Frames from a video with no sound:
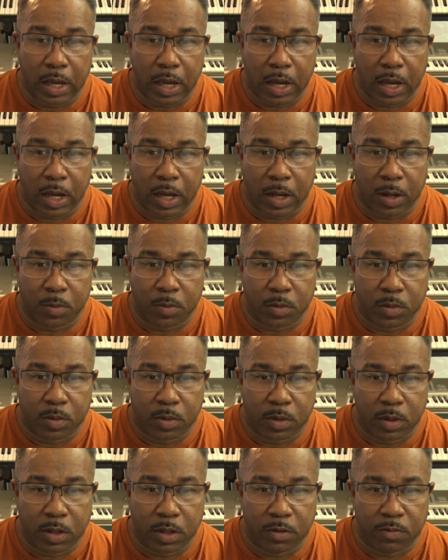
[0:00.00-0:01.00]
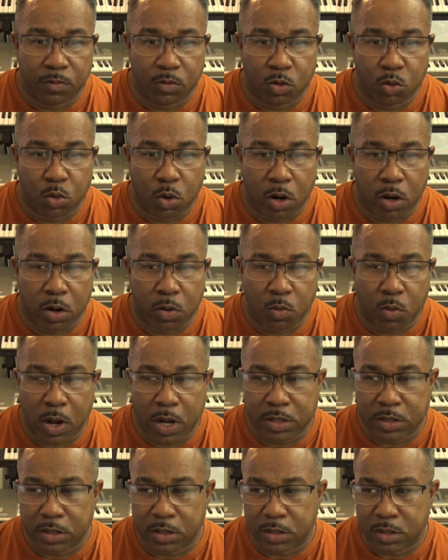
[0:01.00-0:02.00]
If you are
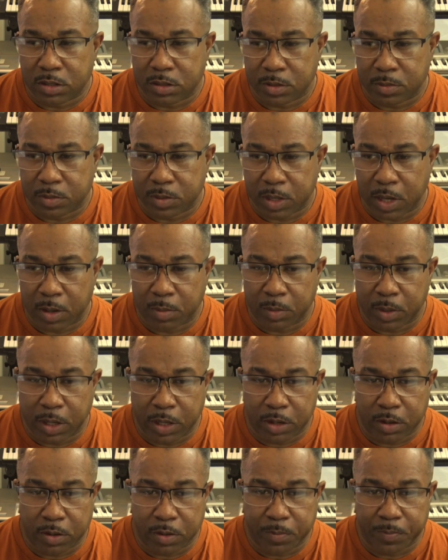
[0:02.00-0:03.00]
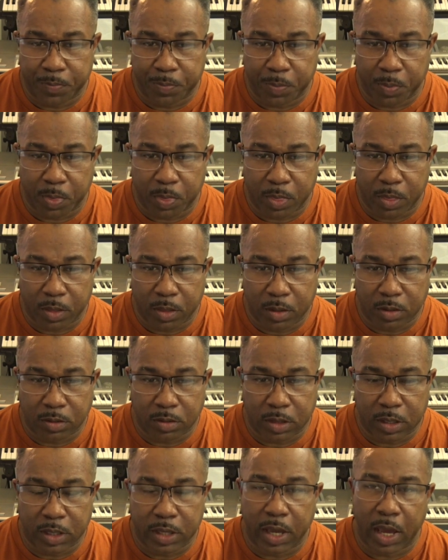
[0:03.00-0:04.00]
watching this sometime later, this
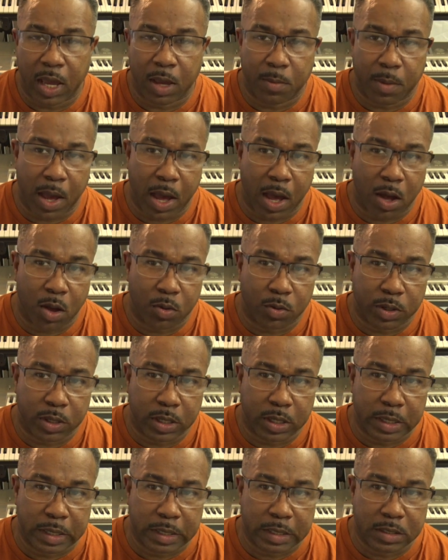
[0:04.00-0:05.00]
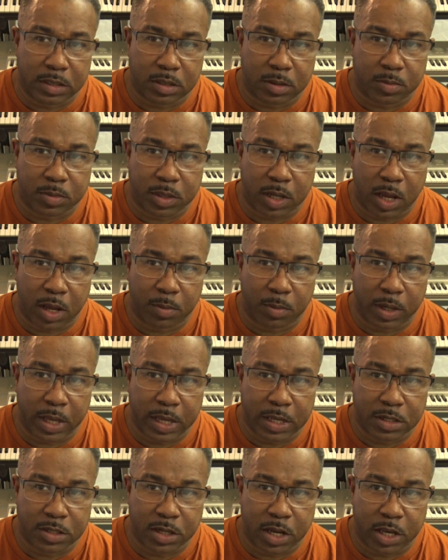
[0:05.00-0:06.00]
thing came out in sometime
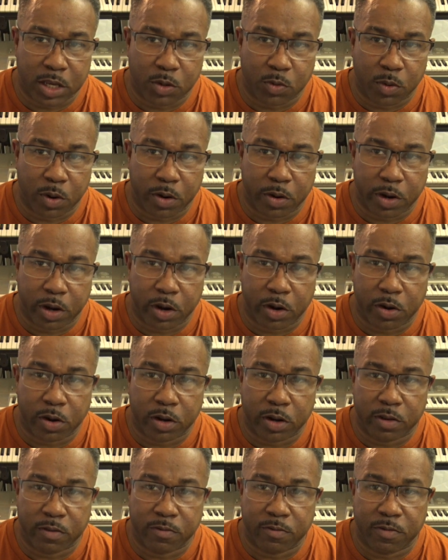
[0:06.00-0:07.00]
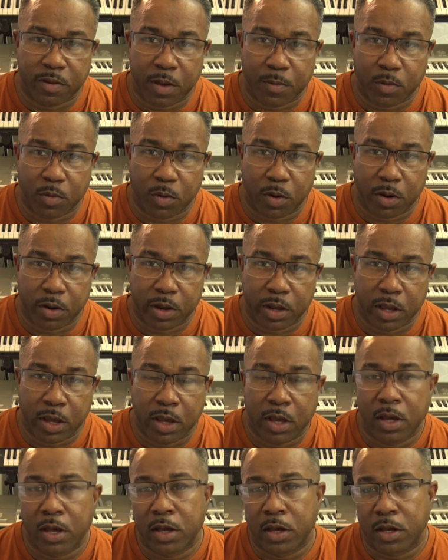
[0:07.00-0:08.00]
late January, early February
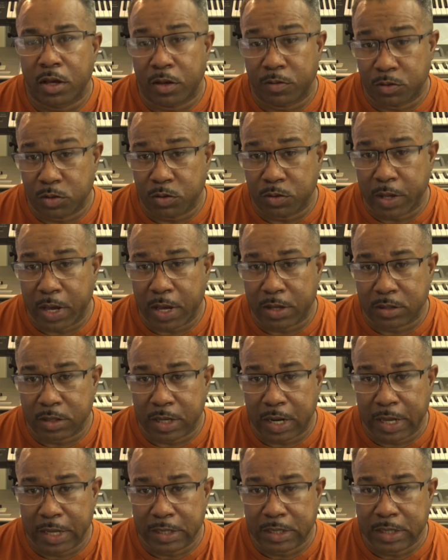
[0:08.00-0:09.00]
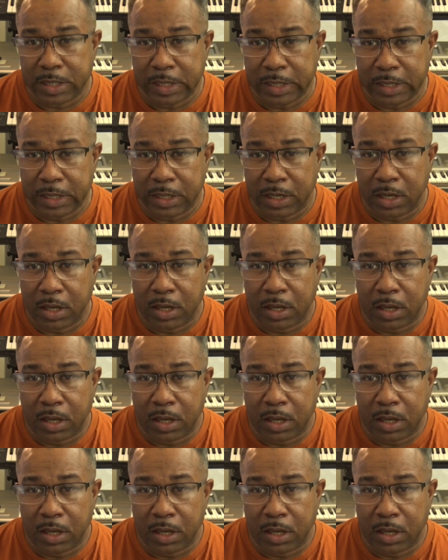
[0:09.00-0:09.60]
of 2019.